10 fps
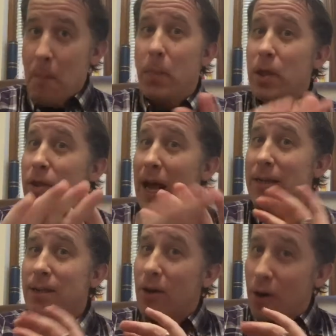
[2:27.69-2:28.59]
but
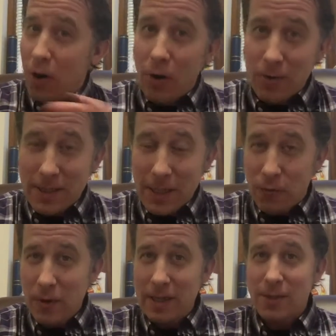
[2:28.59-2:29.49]
that's a whole
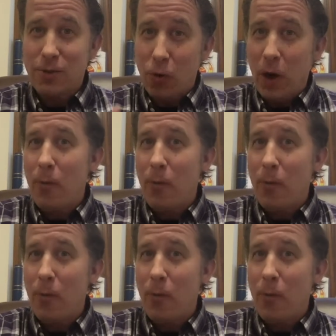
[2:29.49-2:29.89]
different story.